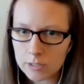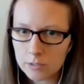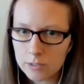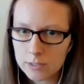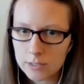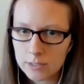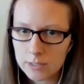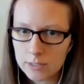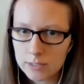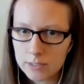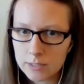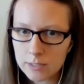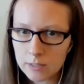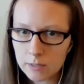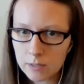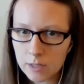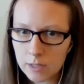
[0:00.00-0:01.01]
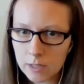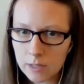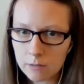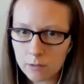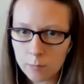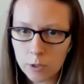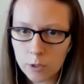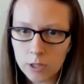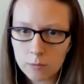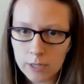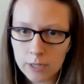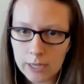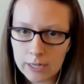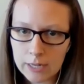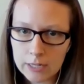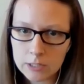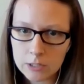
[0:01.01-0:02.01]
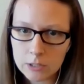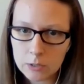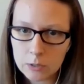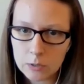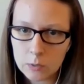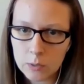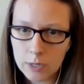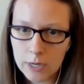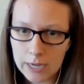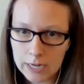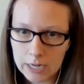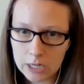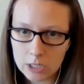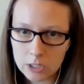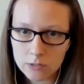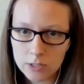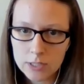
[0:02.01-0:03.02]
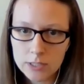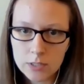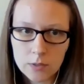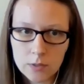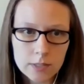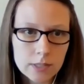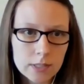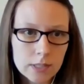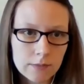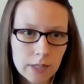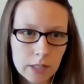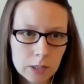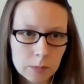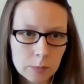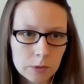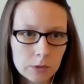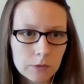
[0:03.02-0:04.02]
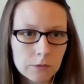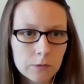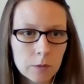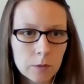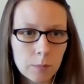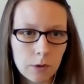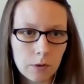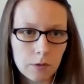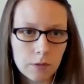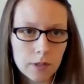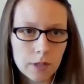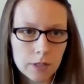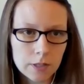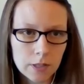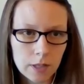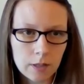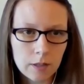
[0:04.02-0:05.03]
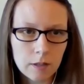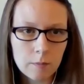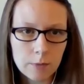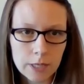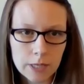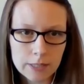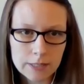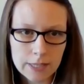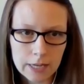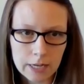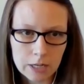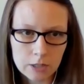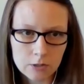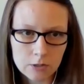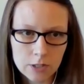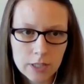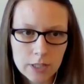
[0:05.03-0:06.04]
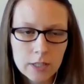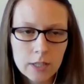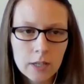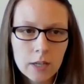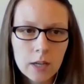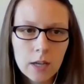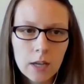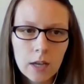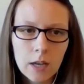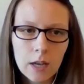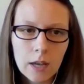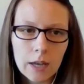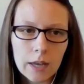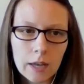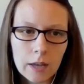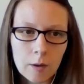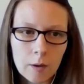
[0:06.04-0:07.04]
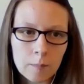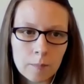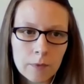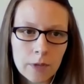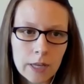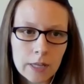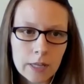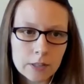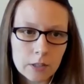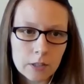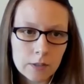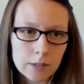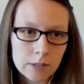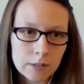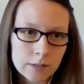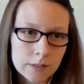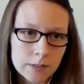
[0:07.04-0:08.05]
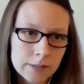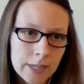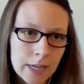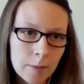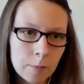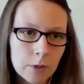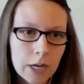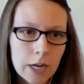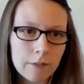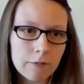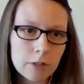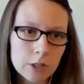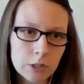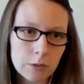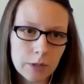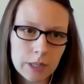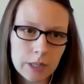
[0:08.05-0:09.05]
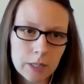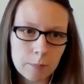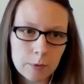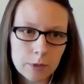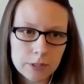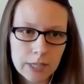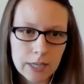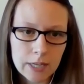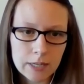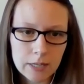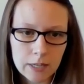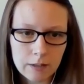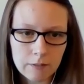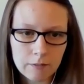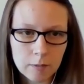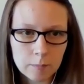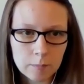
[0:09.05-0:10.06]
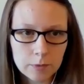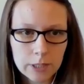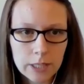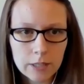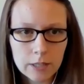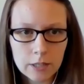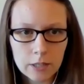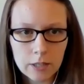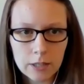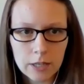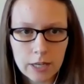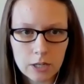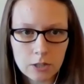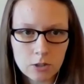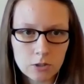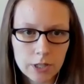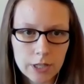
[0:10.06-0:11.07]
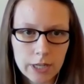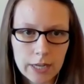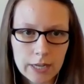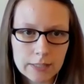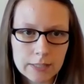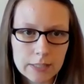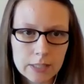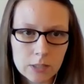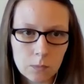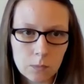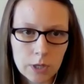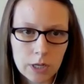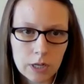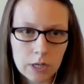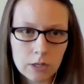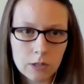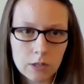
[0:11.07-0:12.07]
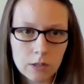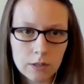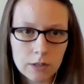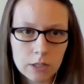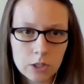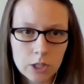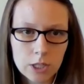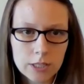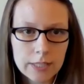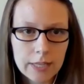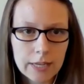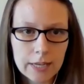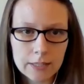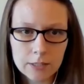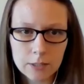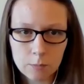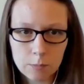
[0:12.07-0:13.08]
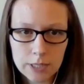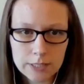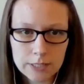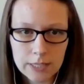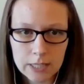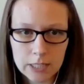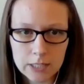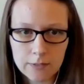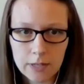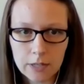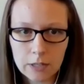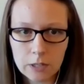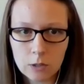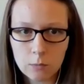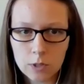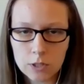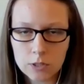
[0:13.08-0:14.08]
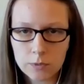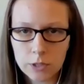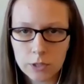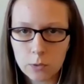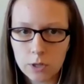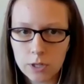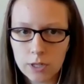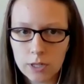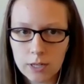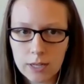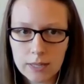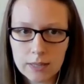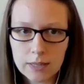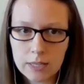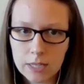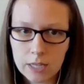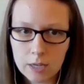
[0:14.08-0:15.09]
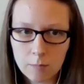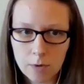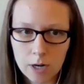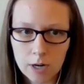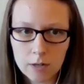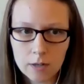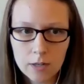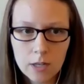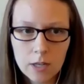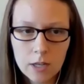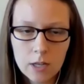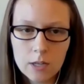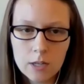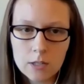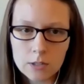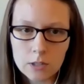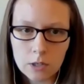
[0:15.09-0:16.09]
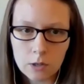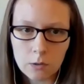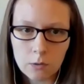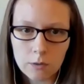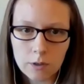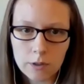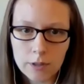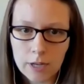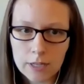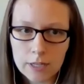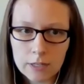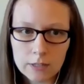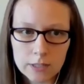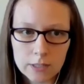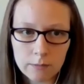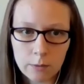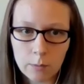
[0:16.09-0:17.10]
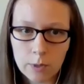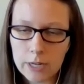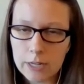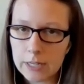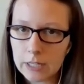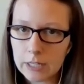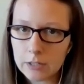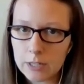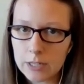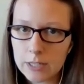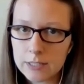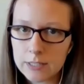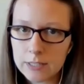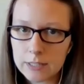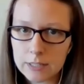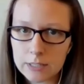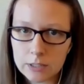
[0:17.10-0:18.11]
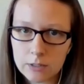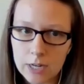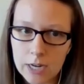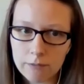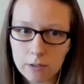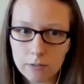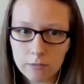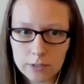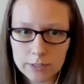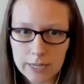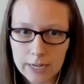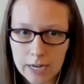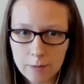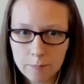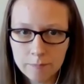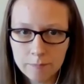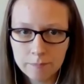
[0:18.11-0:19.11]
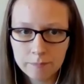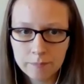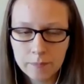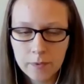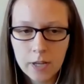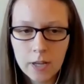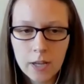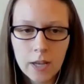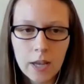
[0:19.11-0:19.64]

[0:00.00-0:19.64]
All right, so this is the report that we added to head injury. So this is available for both adult and peds head injury. And so the top graph is showing the percent of complete adult head injury cases where the GCS or PCS value was recorded in the EMR. So the thought here is that we want to increase this graph over time.